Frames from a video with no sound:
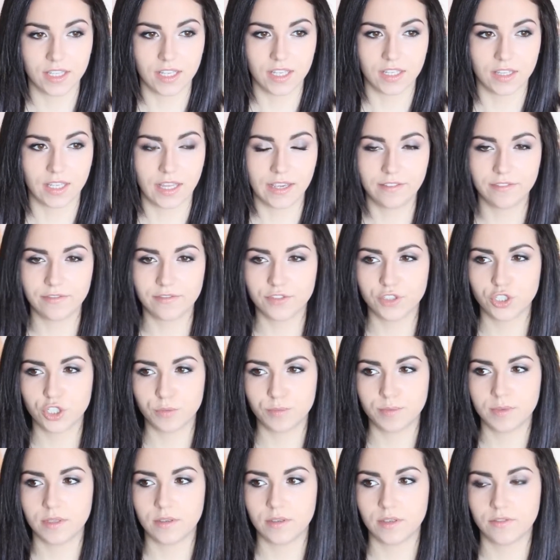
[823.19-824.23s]
life
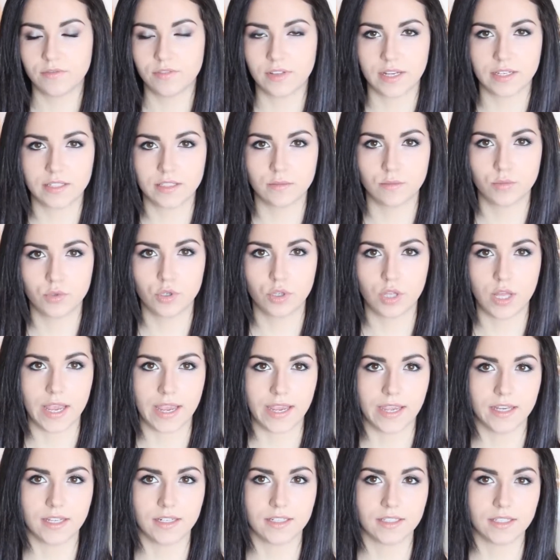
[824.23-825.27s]
should be flexible,
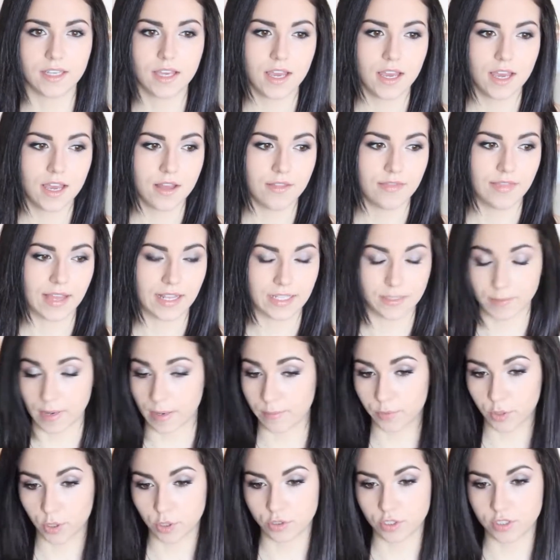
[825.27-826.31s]
and that's my
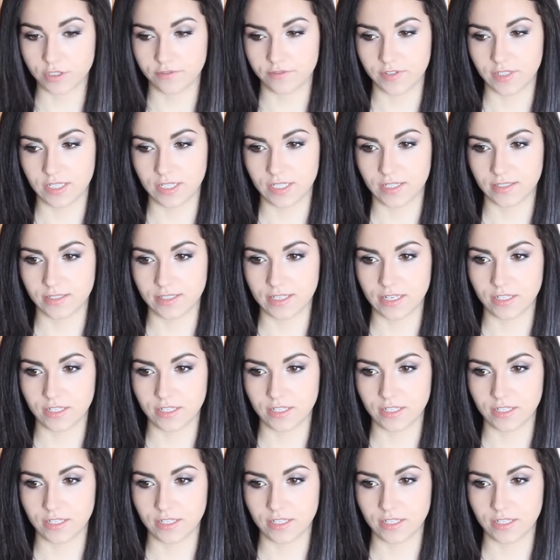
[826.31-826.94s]
approach to fitness.